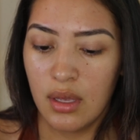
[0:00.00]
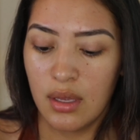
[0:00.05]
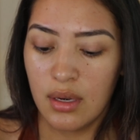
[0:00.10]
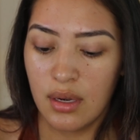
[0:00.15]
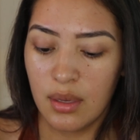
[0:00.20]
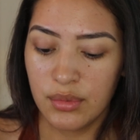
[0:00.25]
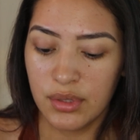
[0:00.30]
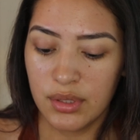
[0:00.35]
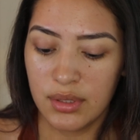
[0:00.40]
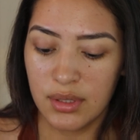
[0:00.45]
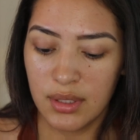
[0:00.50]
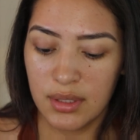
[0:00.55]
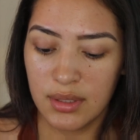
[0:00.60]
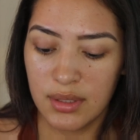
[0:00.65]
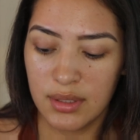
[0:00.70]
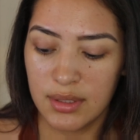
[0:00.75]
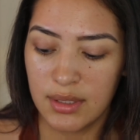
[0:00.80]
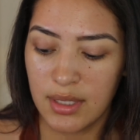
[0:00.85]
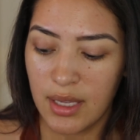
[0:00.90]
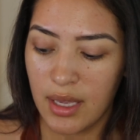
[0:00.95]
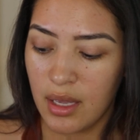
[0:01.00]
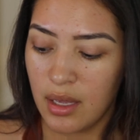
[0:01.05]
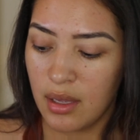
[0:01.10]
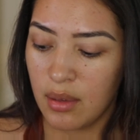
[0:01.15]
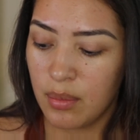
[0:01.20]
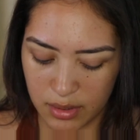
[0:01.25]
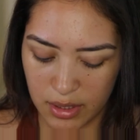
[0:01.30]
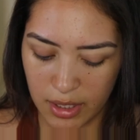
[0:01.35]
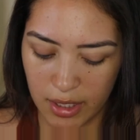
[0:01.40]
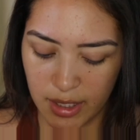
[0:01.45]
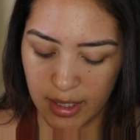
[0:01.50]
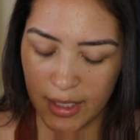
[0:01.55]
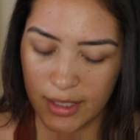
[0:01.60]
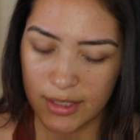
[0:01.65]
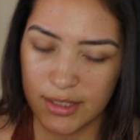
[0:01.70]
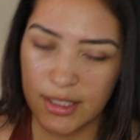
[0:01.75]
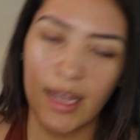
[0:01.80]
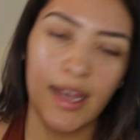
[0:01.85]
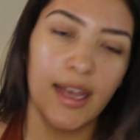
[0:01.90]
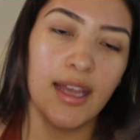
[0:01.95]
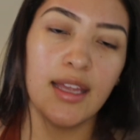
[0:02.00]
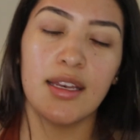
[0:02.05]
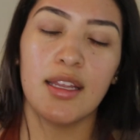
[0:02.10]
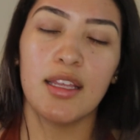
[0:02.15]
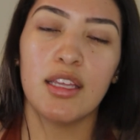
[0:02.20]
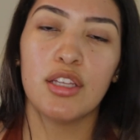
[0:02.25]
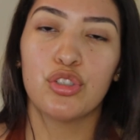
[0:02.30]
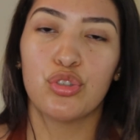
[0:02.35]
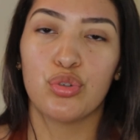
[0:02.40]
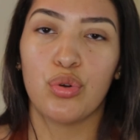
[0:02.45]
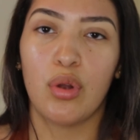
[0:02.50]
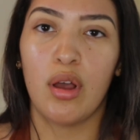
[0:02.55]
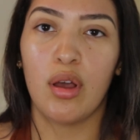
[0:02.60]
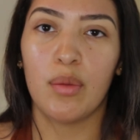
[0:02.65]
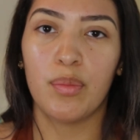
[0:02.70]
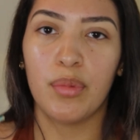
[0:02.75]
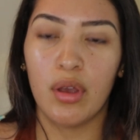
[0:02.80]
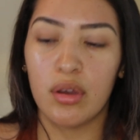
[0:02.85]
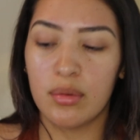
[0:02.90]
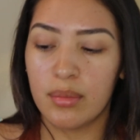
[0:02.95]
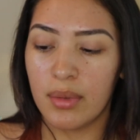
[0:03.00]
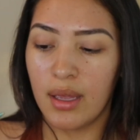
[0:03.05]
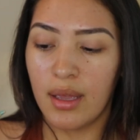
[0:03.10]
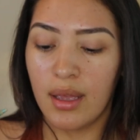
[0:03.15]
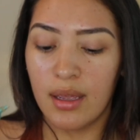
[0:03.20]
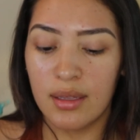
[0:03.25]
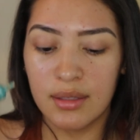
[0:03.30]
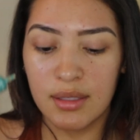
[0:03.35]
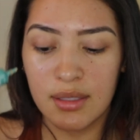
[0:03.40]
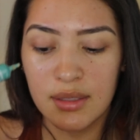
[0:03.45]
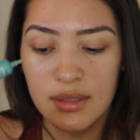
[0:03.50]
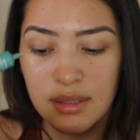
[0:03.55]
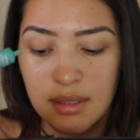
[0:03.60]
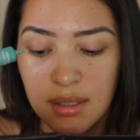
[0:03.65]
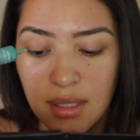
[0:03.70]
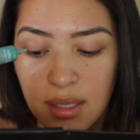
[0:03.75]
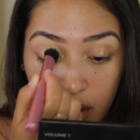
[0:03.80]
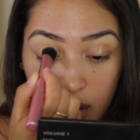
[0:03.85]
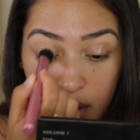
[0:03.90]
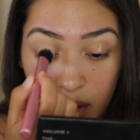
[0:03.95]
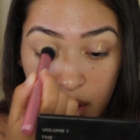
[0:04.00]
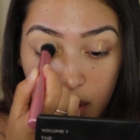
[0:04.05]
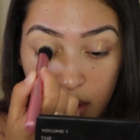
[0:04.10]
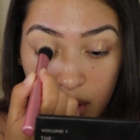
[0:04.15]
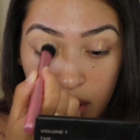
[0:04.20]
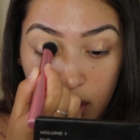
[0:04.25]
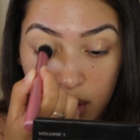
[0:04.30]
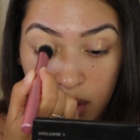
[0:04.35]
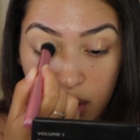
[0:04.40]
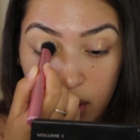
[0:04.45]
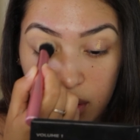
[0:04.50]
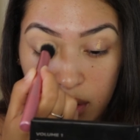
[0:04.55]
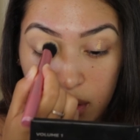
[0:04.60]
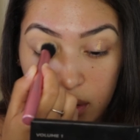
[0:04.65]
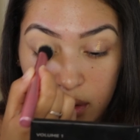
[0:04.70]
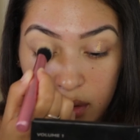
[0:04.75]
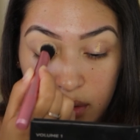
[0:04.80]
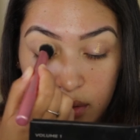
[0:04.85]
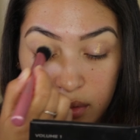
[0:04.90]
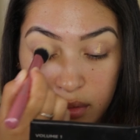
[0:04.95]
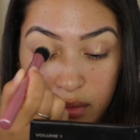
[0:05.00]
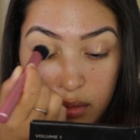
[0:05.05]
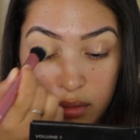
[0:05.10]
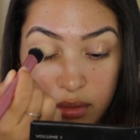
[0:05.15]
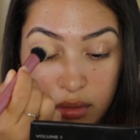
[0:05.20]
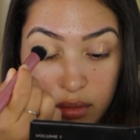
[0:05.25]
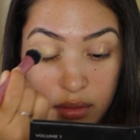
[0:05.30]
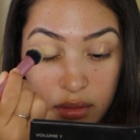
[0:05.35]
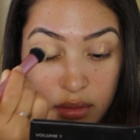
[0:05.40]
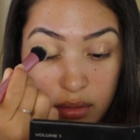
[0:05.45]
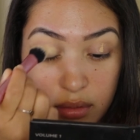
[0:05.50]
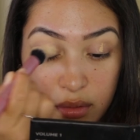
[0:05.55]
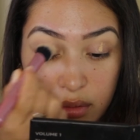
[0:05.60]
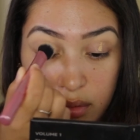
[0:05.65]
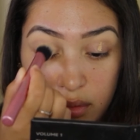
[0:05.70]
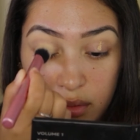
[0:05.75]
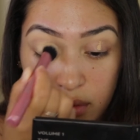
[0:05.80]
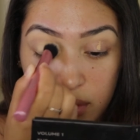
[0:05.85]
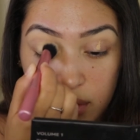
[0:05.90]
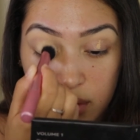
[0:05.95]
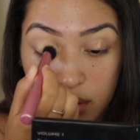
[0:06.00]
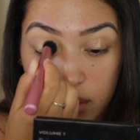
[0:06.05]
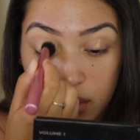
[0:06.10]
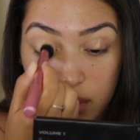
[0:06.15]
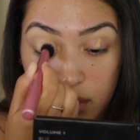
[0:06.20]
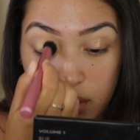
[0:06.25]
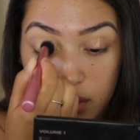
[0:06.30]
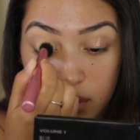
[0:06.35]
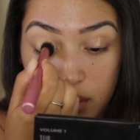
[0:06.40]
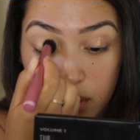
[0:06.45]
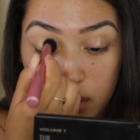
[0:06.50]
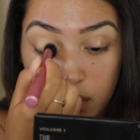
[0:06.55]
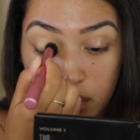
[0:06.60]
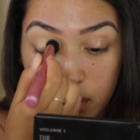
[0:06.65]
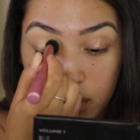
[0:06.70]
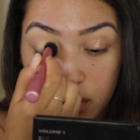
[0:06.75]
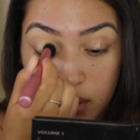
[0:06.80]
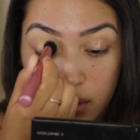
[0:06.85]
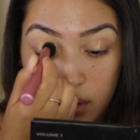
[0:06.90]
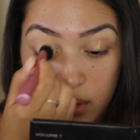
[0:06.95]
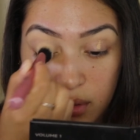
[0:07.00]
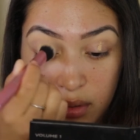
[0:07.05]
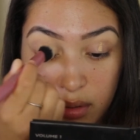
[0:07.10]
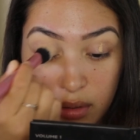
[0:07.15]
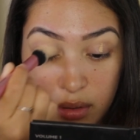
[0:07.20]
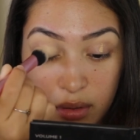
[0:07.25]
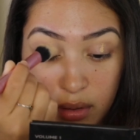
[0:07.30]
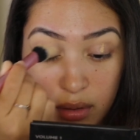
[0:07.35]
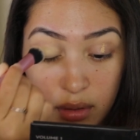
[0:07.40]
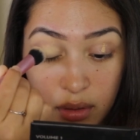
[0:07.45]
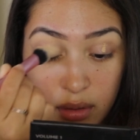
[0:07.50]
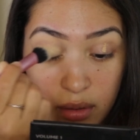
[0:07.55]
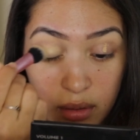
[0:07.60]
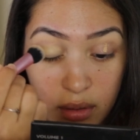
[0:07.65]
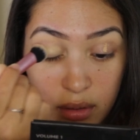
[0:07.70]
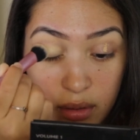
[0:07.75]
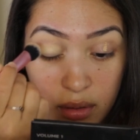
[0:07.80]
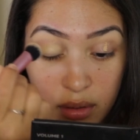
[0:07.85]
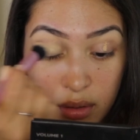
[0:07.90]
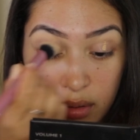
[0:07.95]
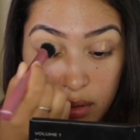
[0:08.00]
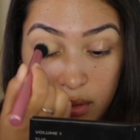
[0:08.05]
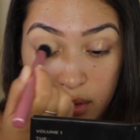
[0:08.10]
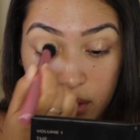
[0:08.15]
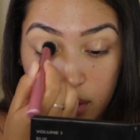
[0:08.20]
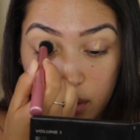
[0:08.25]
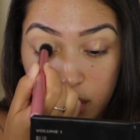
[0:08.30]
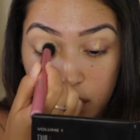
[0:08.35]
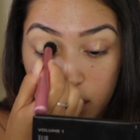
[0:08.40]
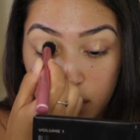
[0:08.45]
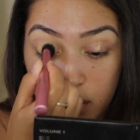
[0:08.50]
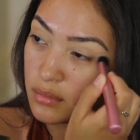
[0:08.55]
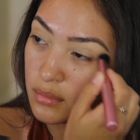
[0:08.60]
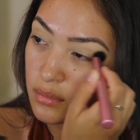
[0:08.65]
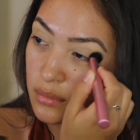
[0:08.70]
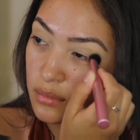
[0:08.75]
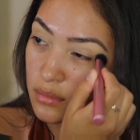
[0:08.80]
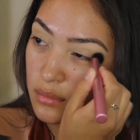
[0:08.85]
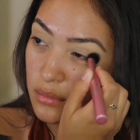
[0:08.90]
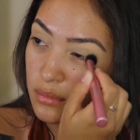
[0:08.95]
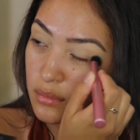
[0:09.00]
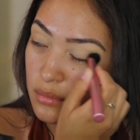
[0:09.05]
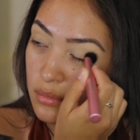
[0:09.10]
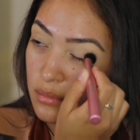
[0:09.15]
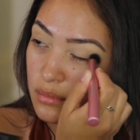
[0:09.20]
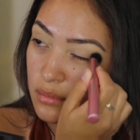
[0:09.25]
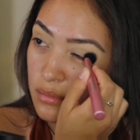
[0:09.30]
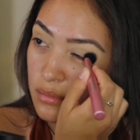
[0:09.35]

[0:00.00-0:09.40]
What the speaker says: and I'm just gonna dab like a tiny drop on my eyelids. I'm gonna be using the Real Techniques 421 brush. I'm just gonna be tapping this